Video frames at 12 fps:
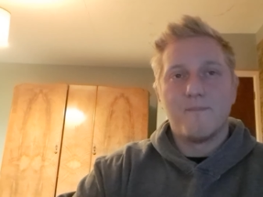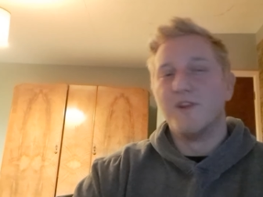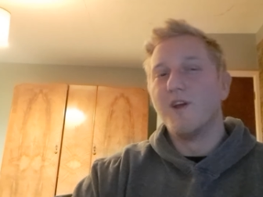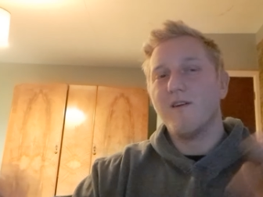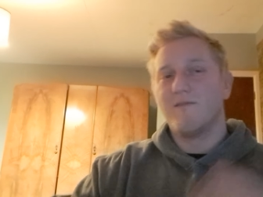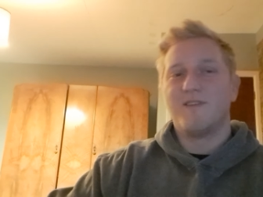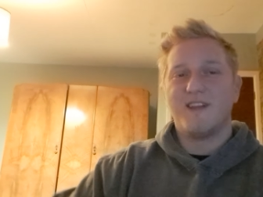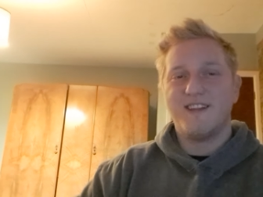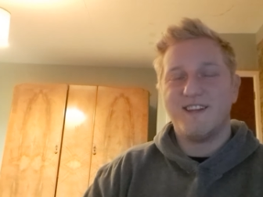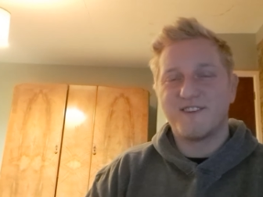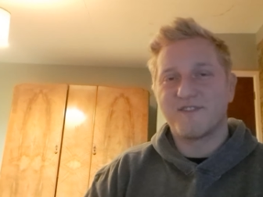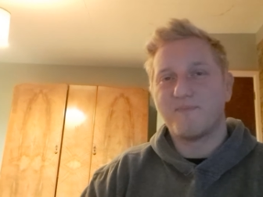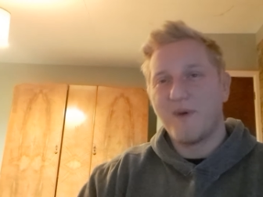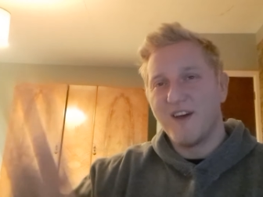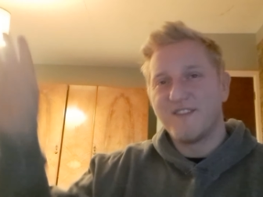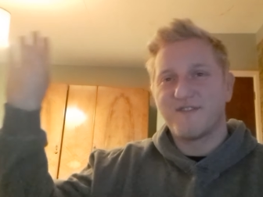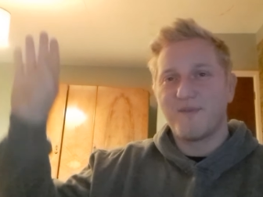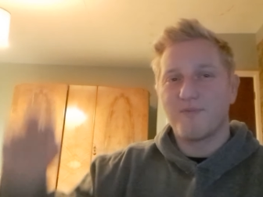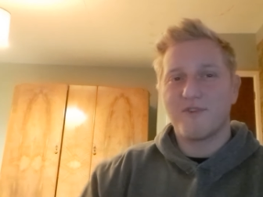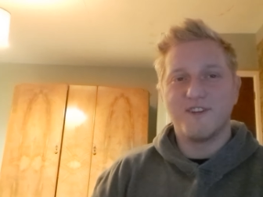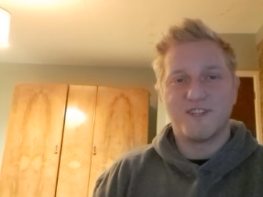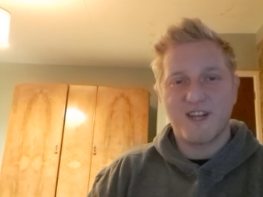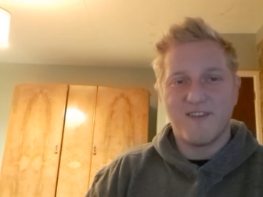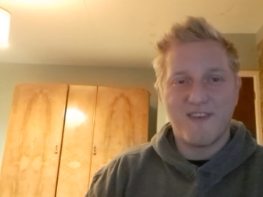But no, he, he just burns the
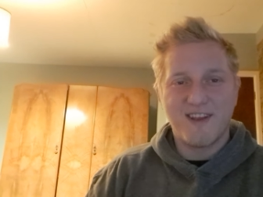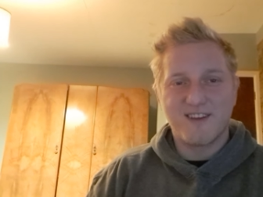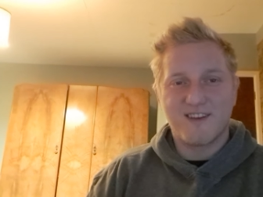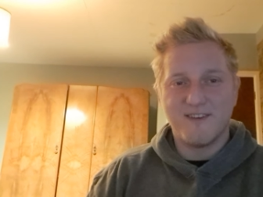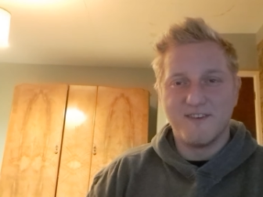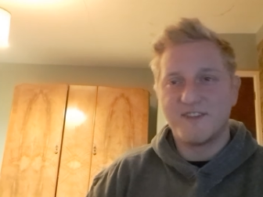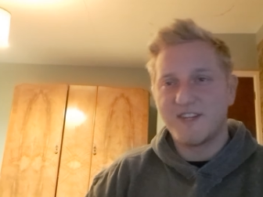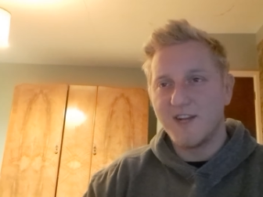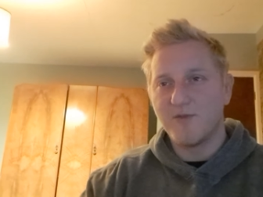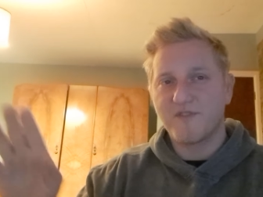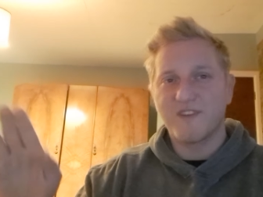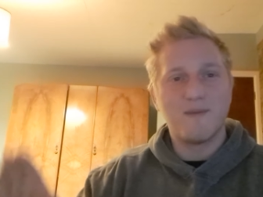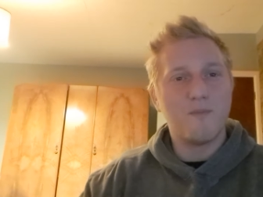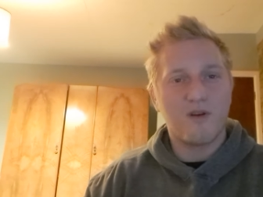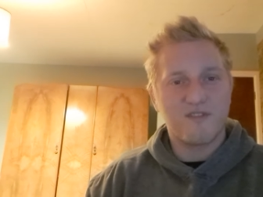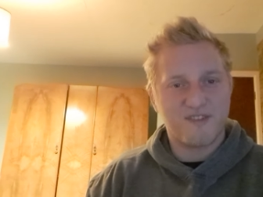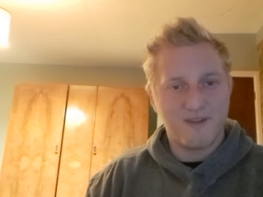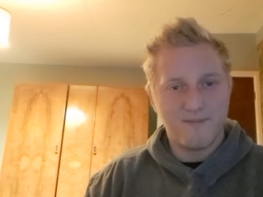Bridge and then continuously mocks